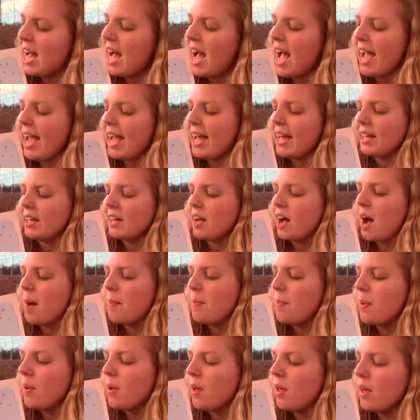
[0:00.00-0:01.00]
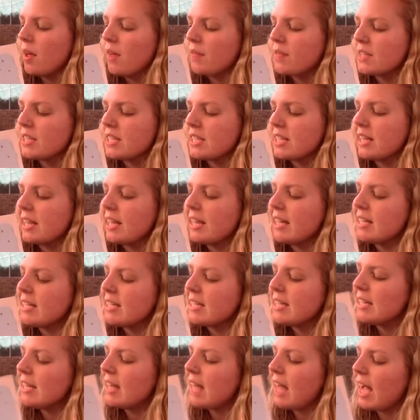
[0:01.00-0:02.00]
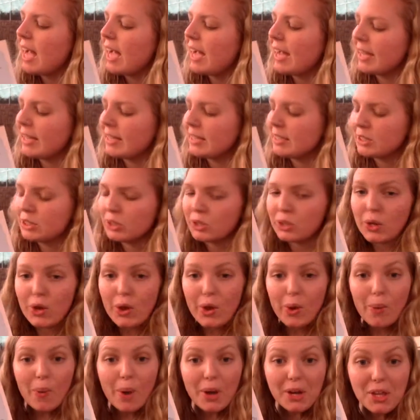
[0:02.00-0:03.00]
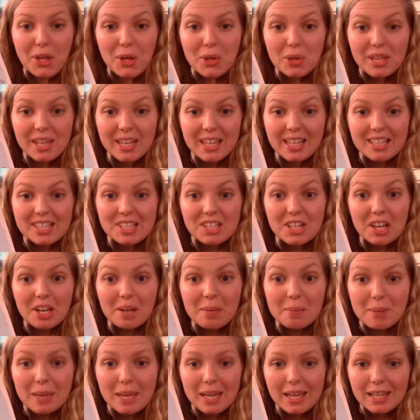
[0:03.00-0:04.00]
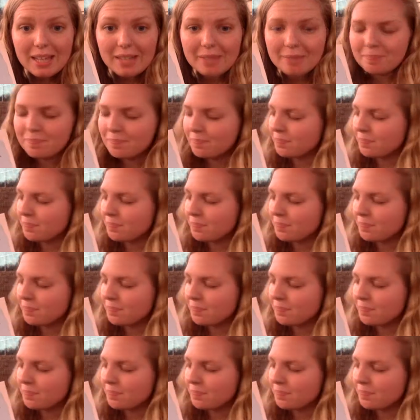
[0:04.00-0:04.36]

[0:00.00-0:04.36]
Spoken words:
I add a couple of slanty lines. What do you think it's going to be?